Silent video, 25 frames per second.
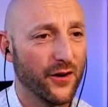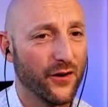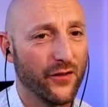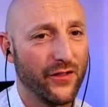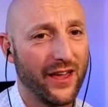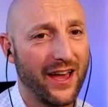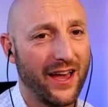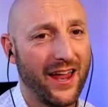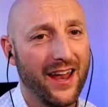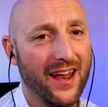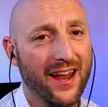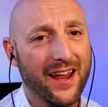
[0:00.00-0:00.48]

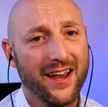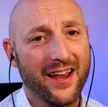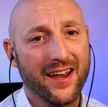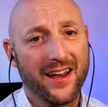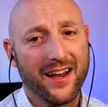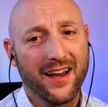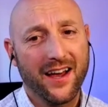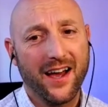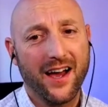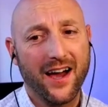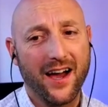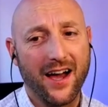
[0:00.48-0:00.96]
that
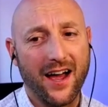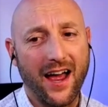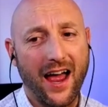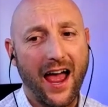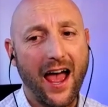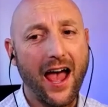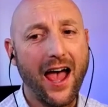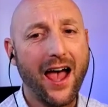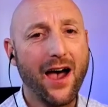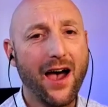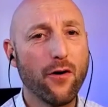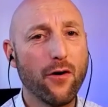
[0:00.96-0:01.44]

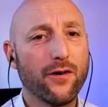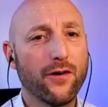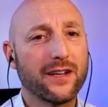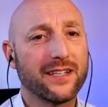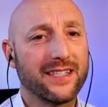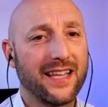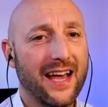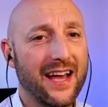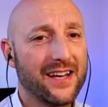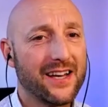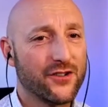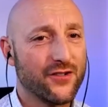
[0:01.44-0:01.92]
how has
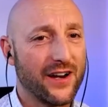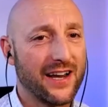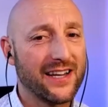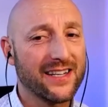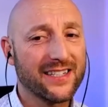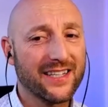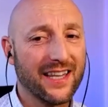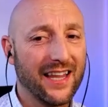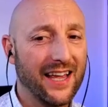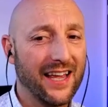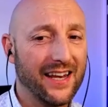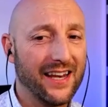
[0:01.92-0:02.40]
that
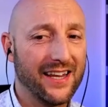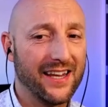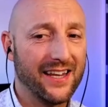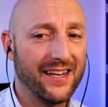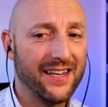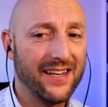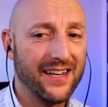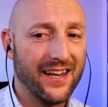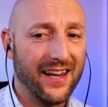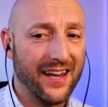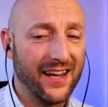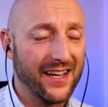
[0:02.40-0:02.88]

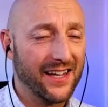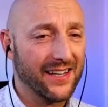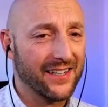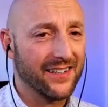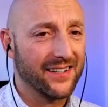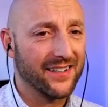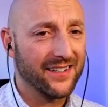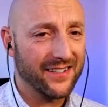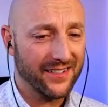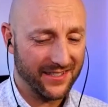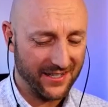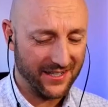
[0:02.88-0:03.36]
translated
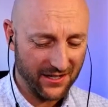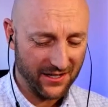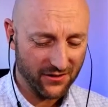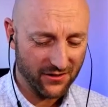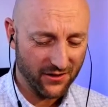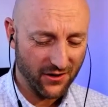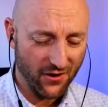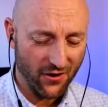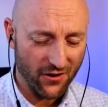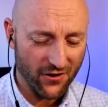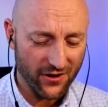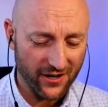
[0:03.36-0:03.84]
in Dale
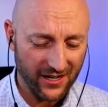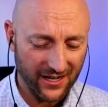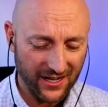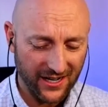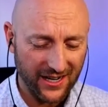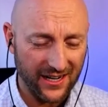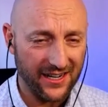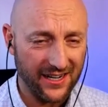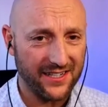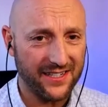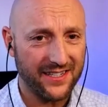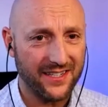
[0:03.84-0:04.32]

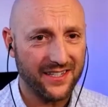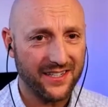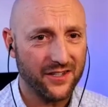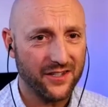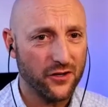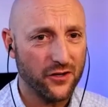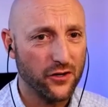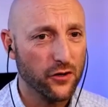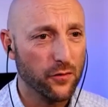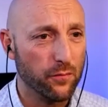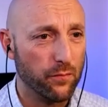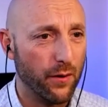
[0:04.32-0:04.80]
Carnegie's
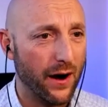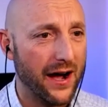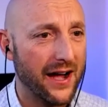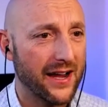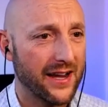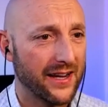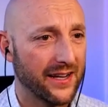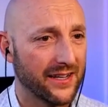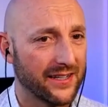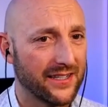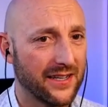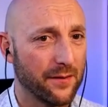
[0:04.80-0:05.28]
to
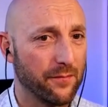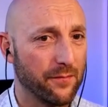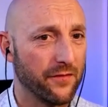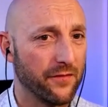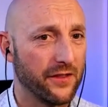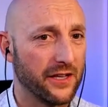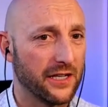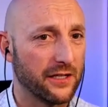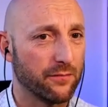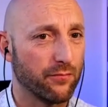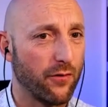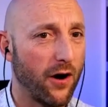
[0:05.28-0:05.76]
buying some of
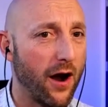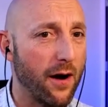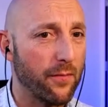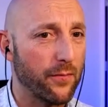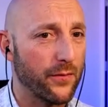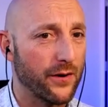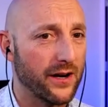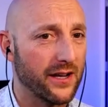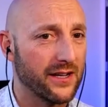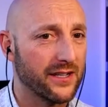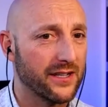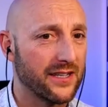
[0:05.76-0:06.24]
these
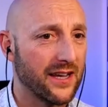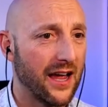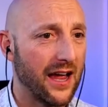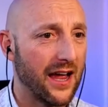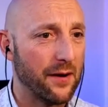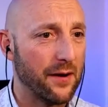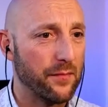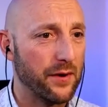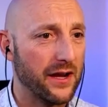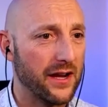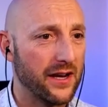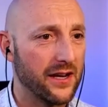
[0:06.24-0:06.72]
properties? I
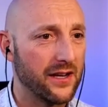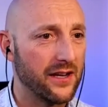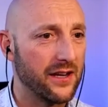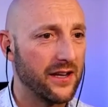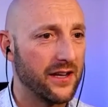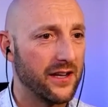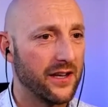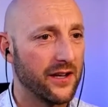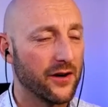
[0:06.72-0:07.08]
mean,